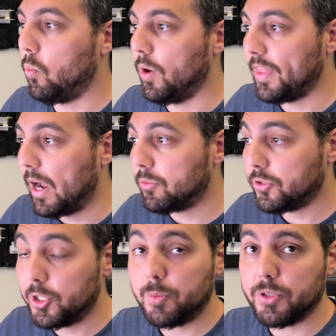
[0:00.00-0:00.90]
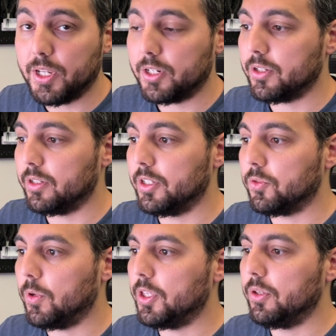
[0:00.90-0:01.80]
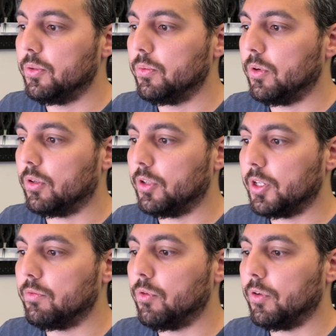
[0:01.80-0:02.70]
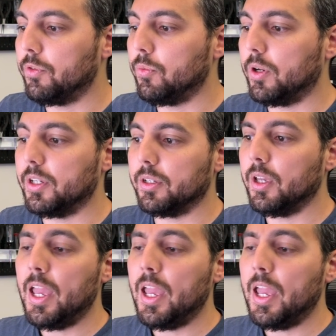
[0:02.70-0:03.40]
without surge protection is what you are looking for if you want to